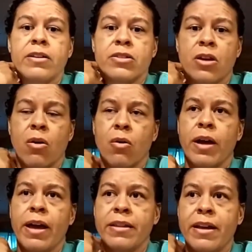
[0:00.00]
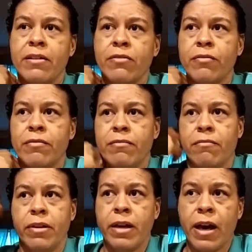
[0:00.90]
So, and then,
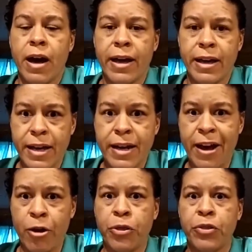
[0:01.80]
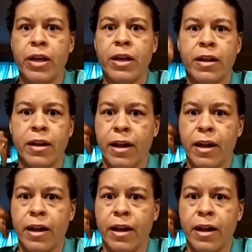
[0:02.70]
yeah, I eat healthy.